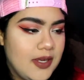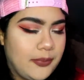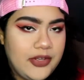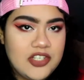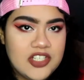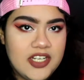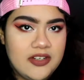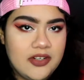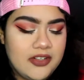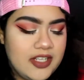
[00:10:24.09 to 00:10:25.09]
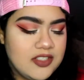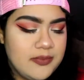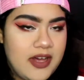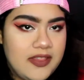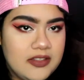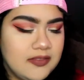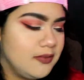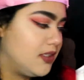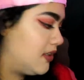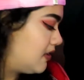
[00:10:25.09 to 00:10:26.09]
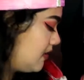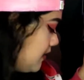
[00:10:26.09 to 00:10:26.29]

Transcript: appreciated her that she bought this for me.